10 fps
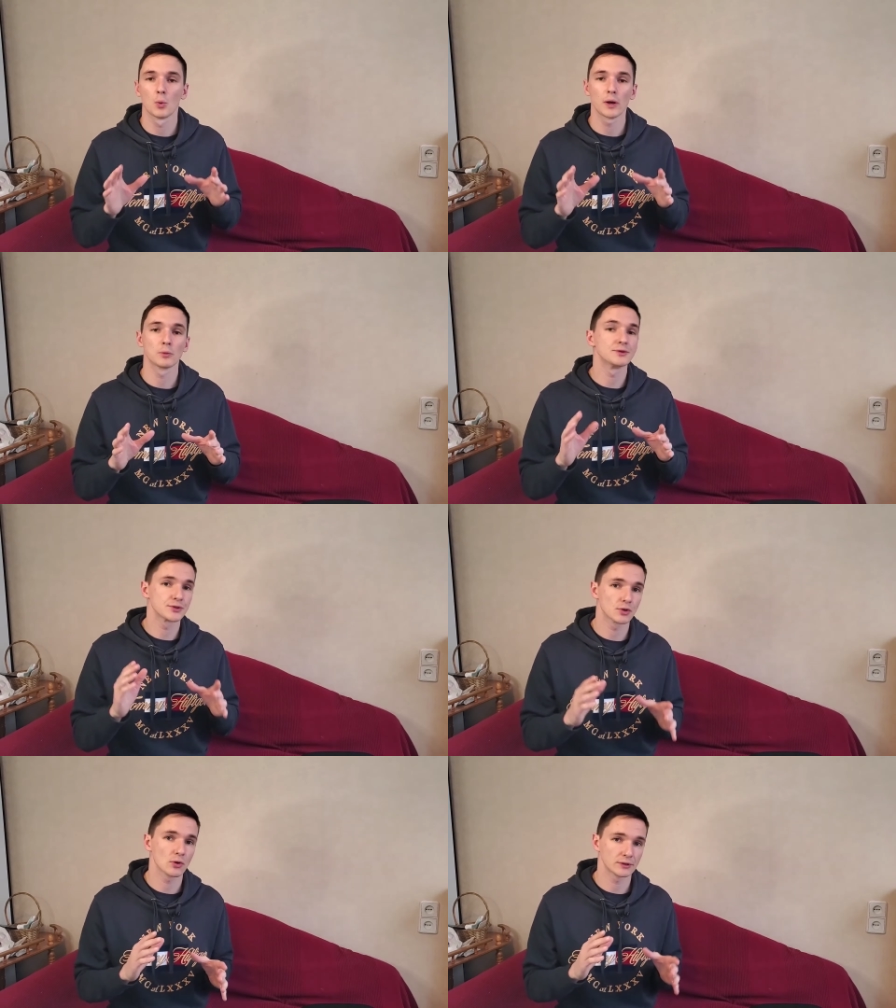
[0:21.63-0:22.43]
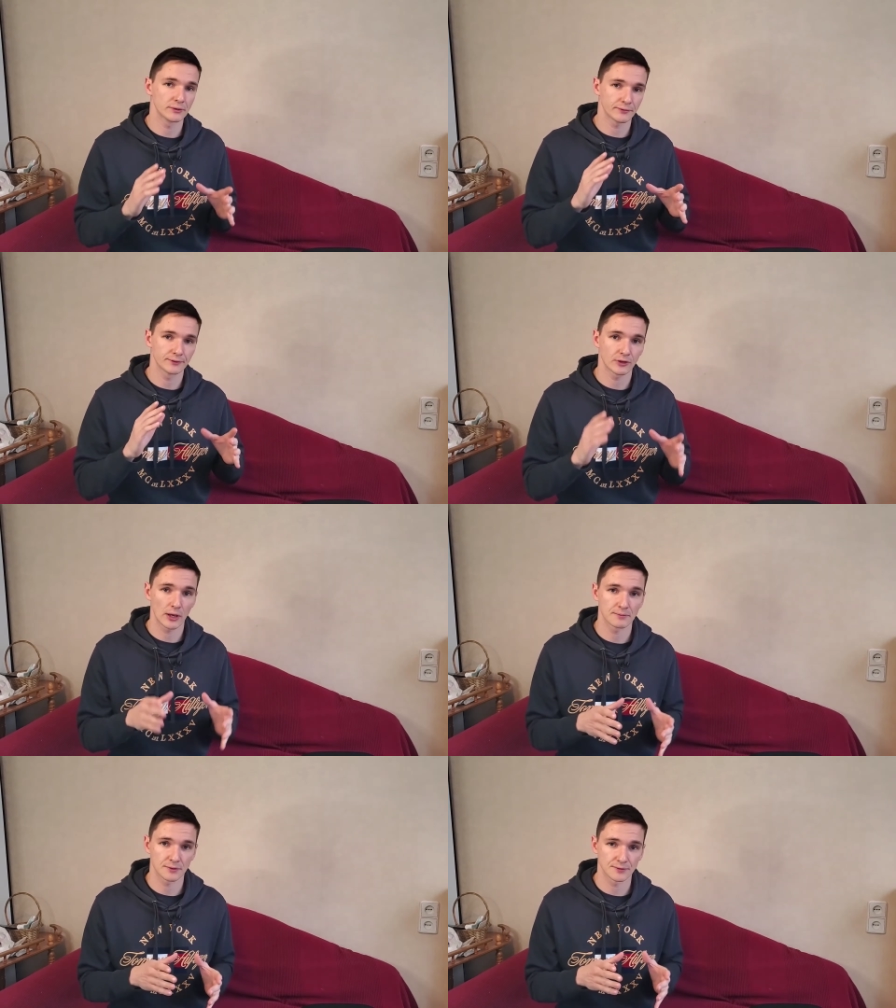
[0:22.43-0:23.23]
where we stock different
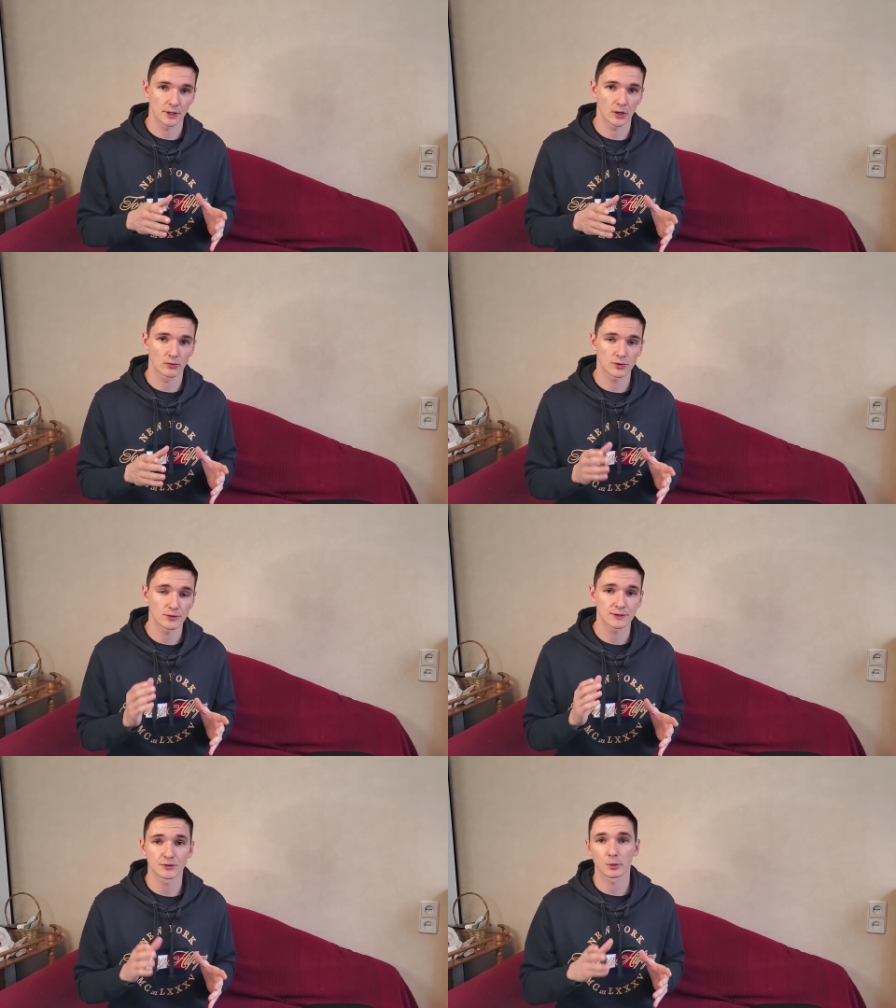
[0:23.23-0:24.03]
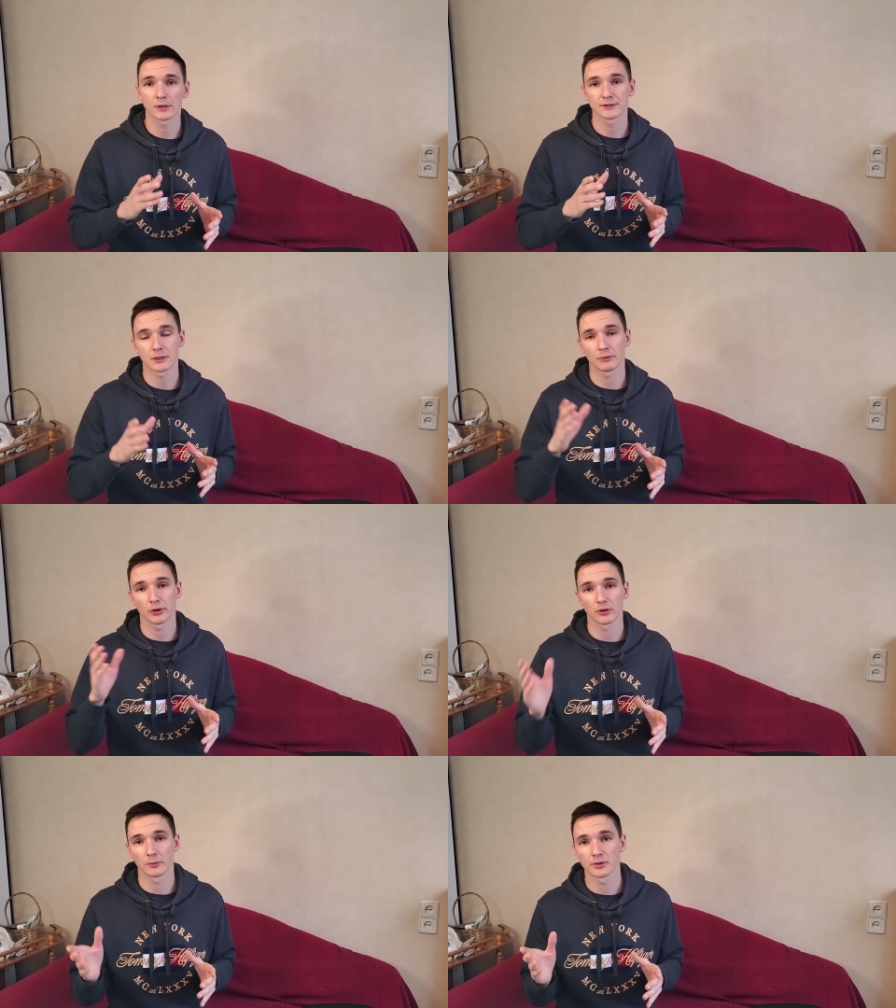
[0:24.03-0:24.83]
types of seat cushions as well as some
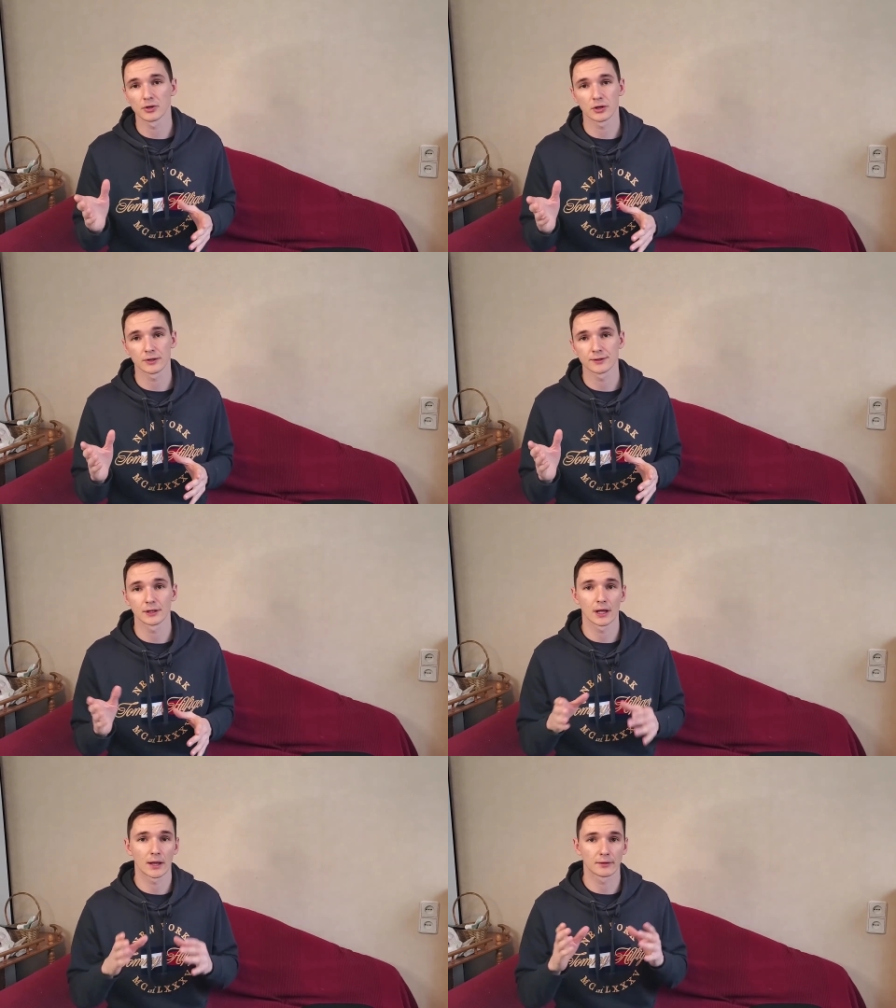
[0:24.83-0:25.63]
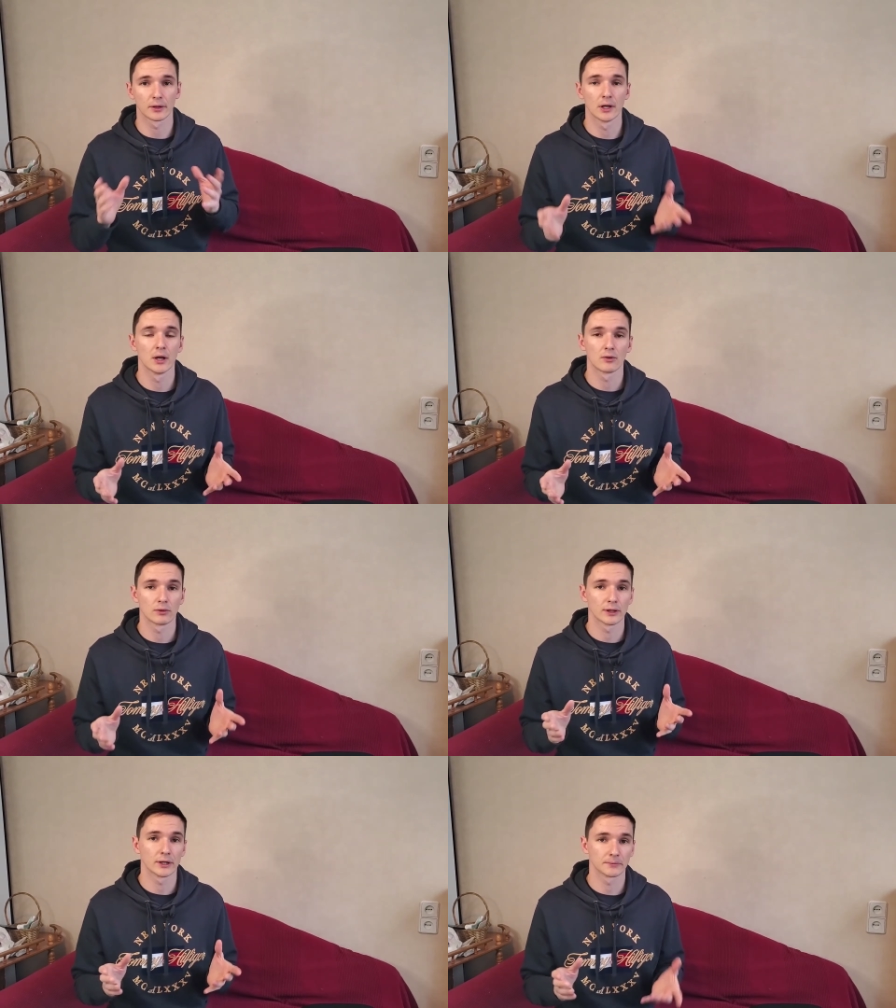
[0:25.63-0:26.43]
ergonomic chairs and other
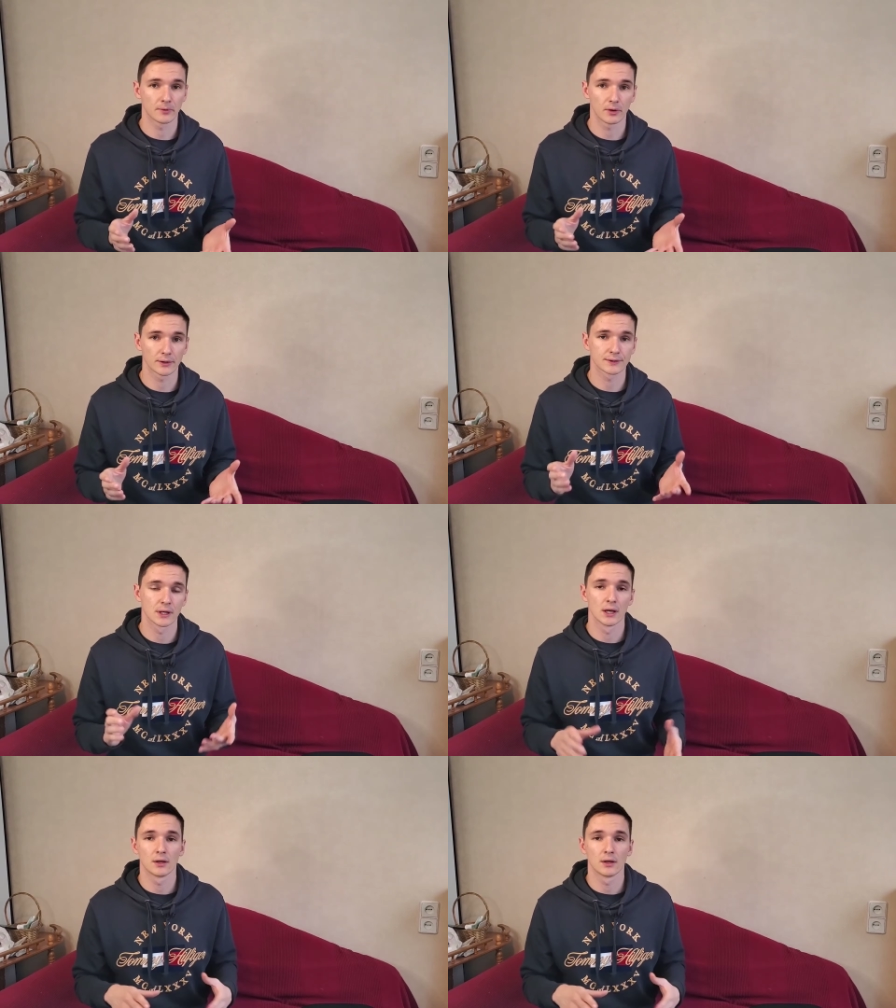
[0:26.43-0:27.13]
related products